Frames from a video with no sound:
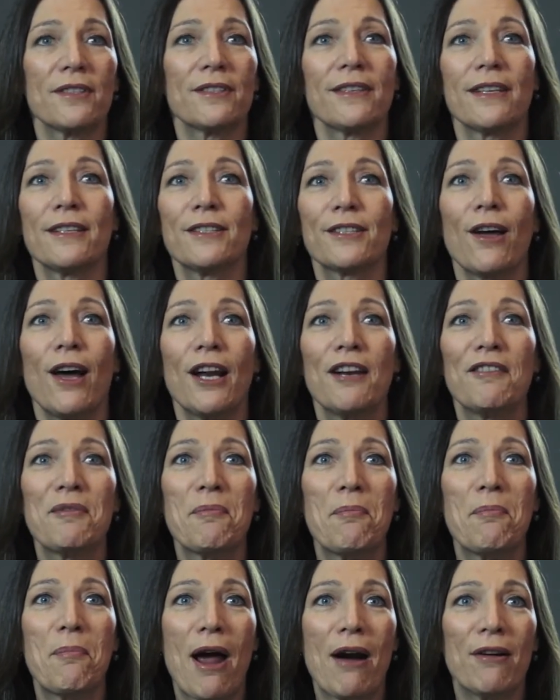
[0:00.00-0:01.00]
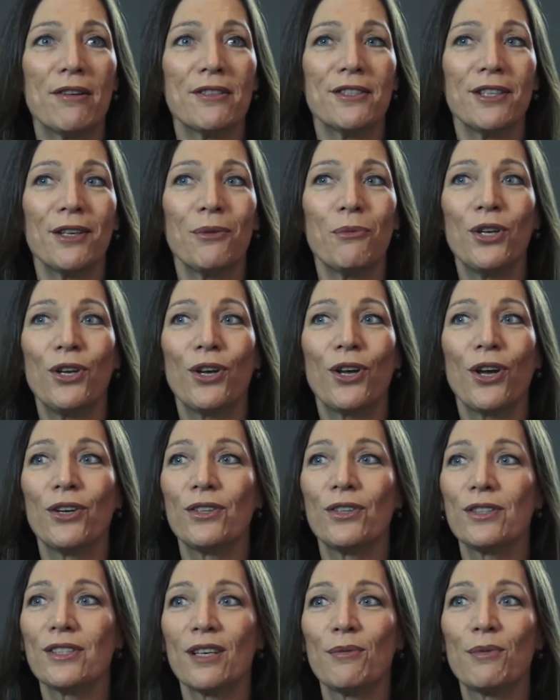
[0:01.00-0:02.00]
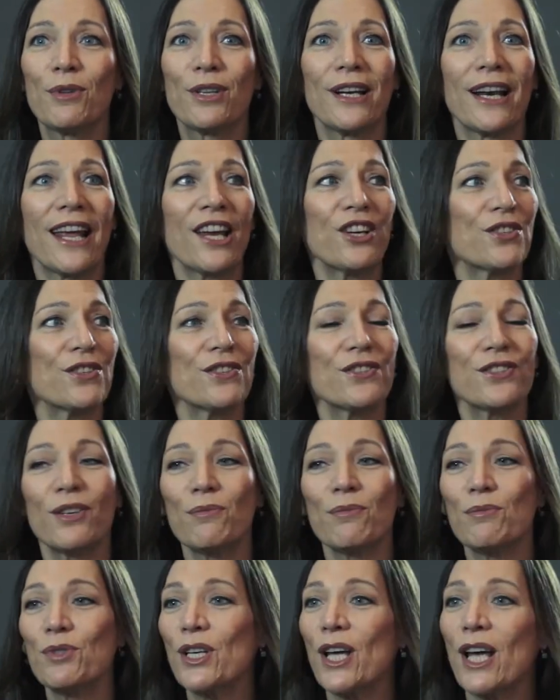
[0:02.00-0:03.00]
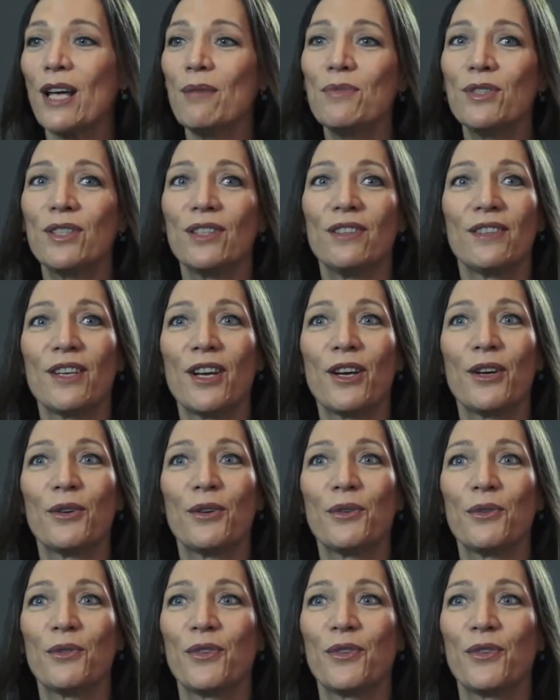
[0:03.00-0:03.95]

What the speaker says: It's kind of embarrassing when you go to some of the lectures sometimes, and you know,